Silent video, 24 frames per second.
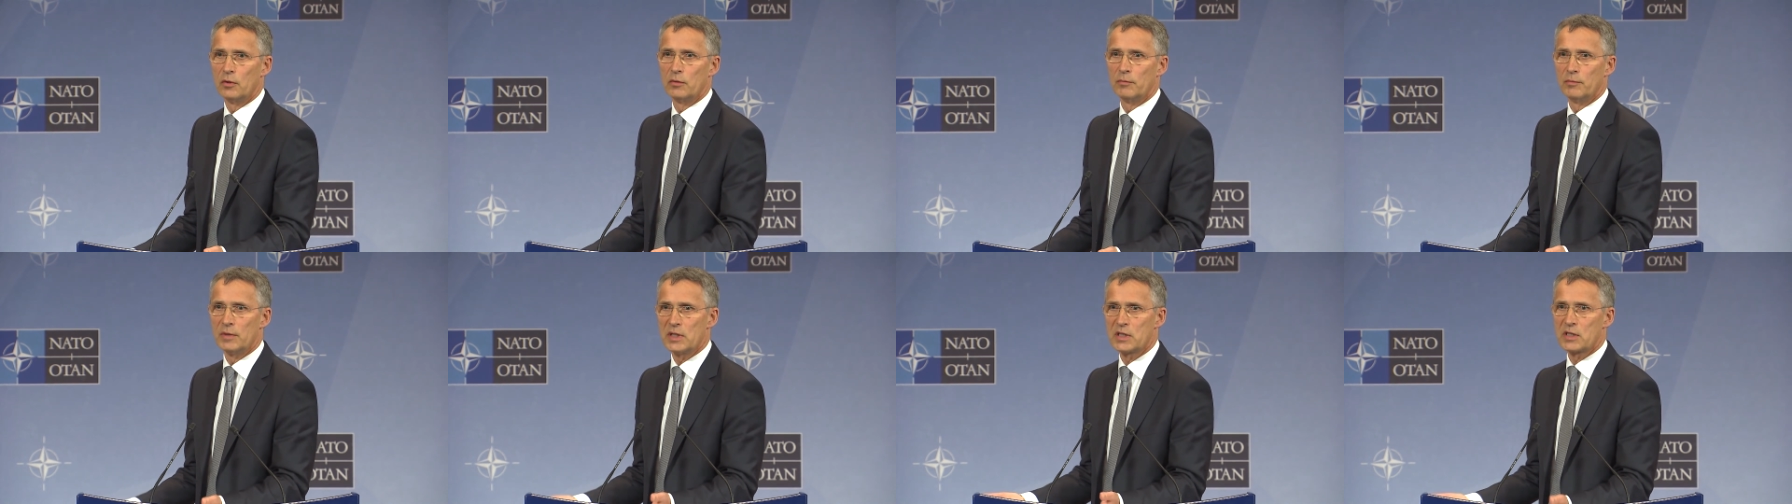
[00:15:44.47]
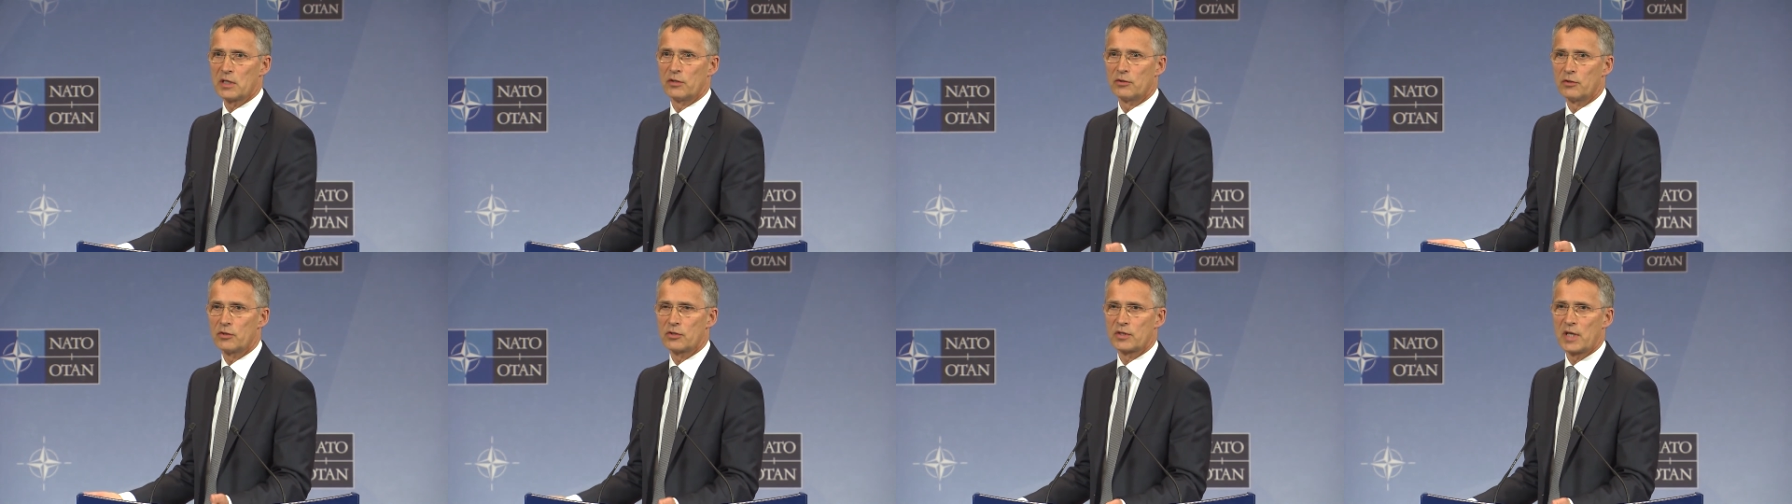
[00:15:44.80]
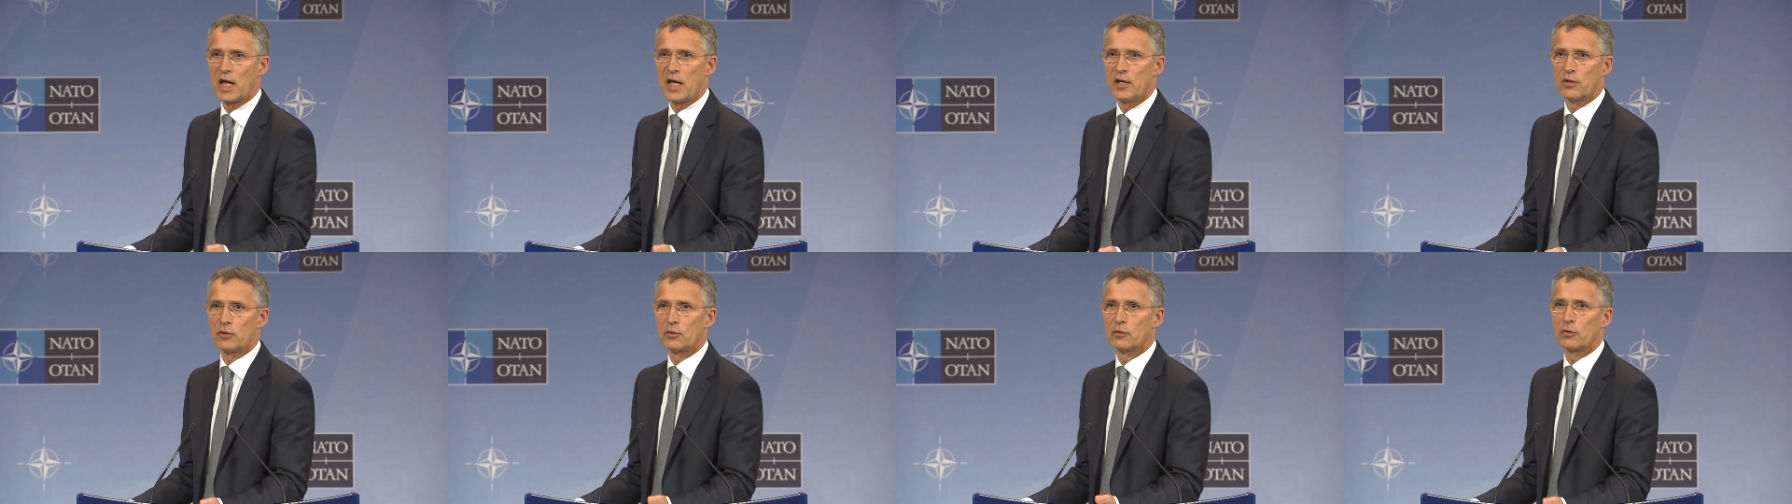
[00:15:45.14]

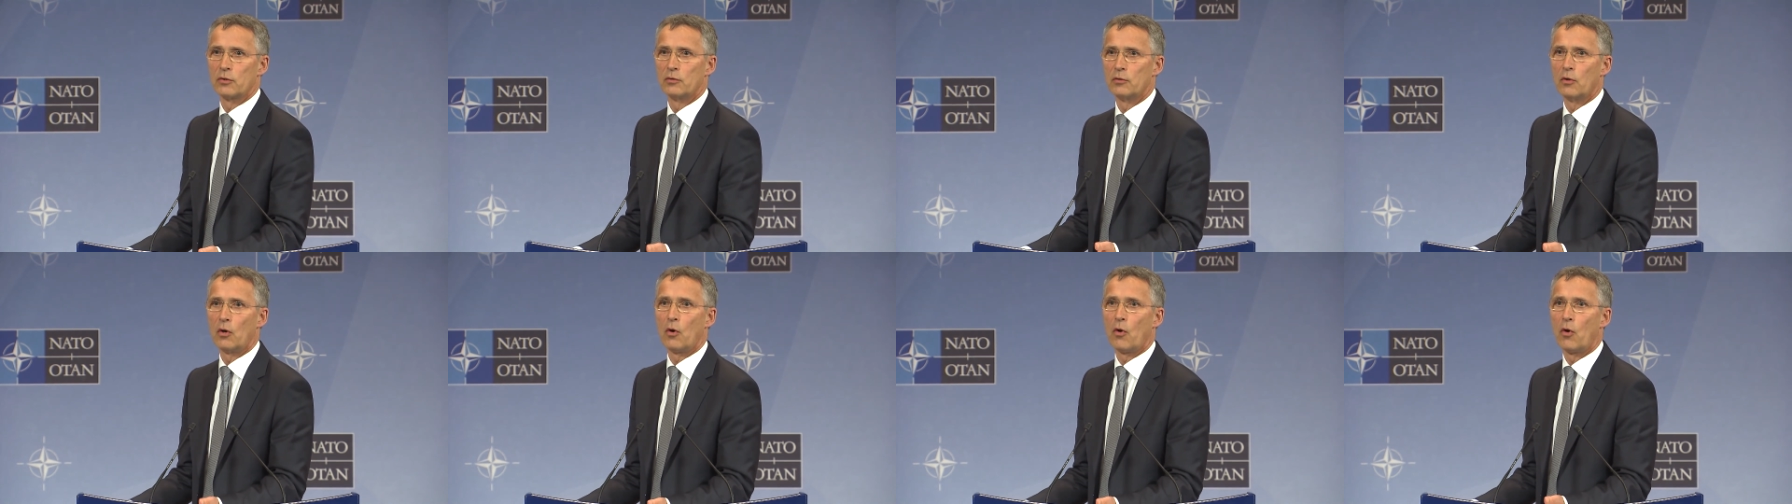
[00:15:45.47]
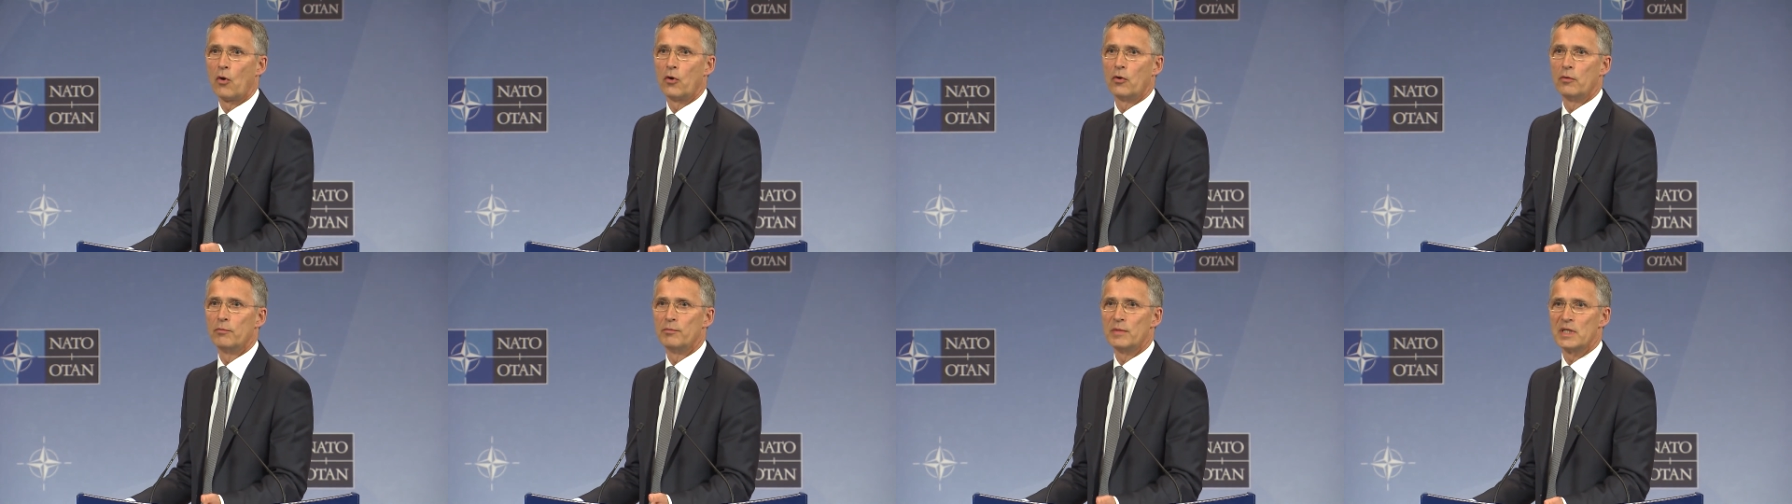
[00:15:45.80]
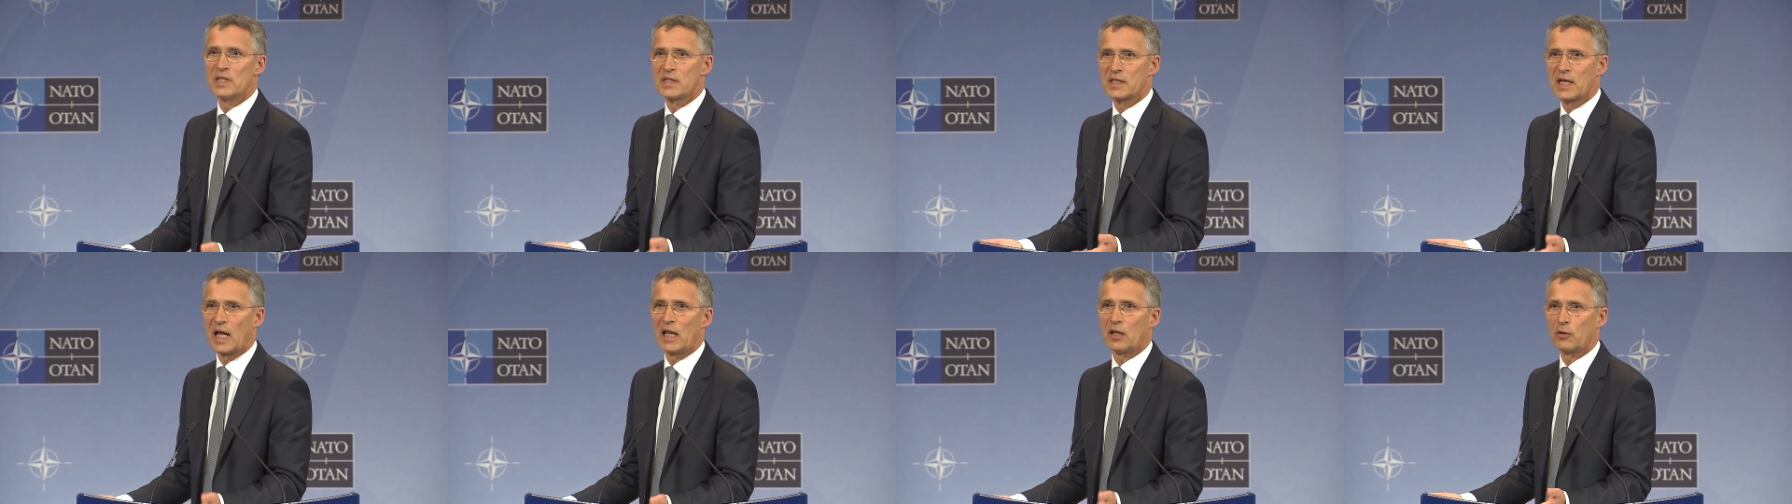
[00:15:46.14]
misunderstand or
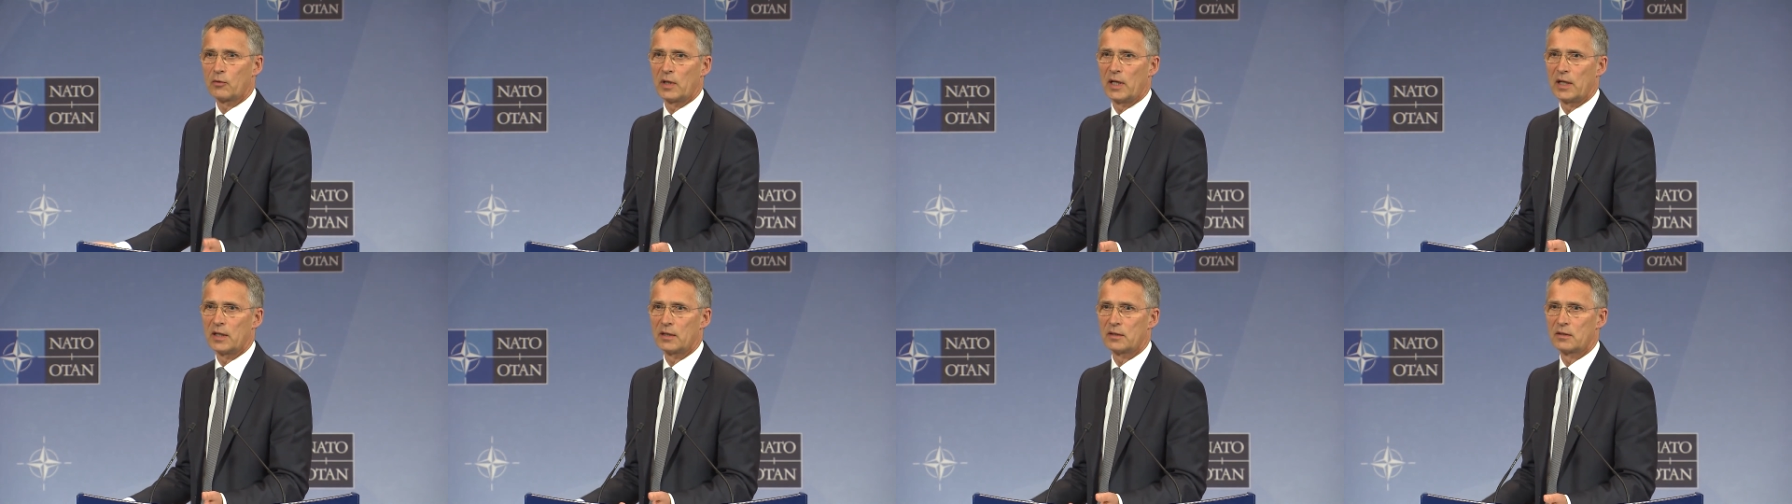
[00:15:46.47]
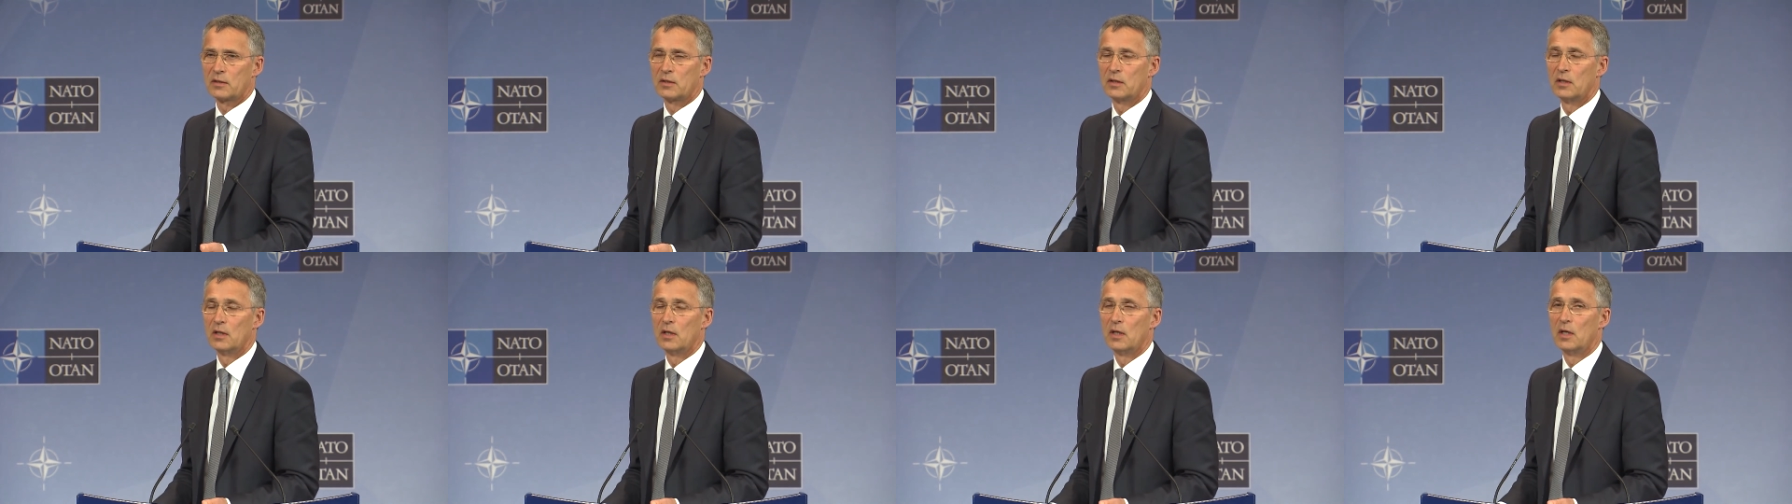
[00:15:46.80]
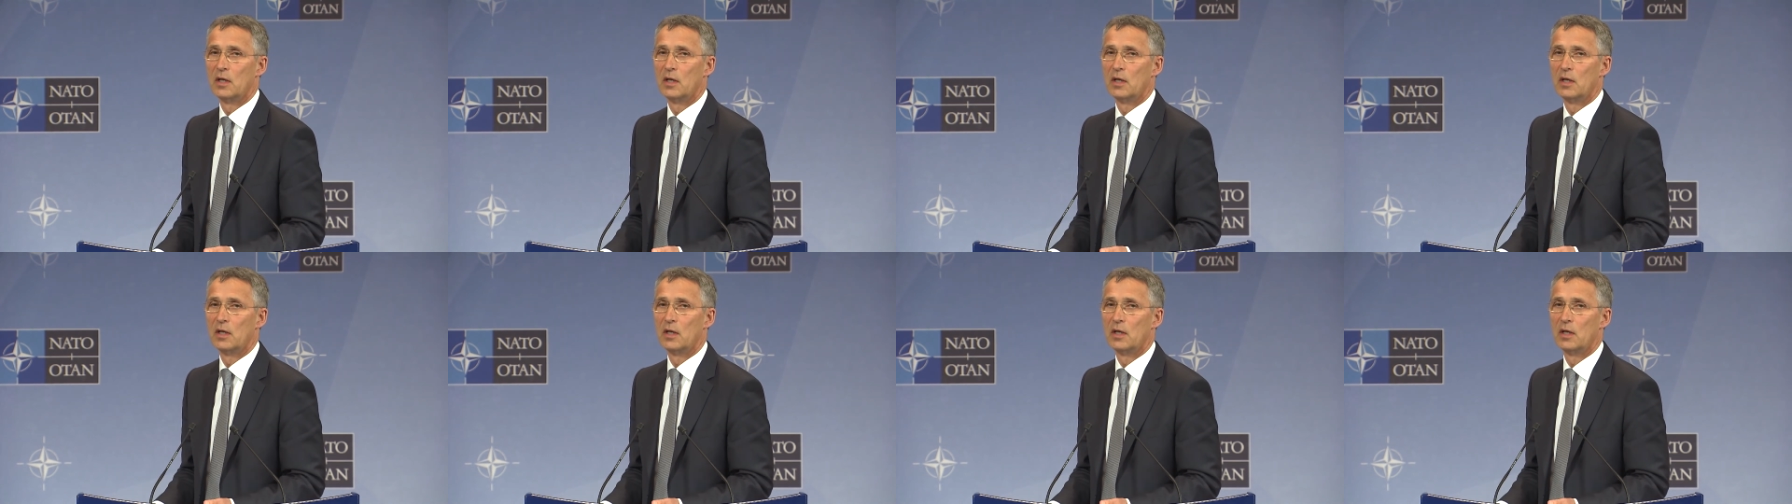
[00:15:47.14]
miscalculate.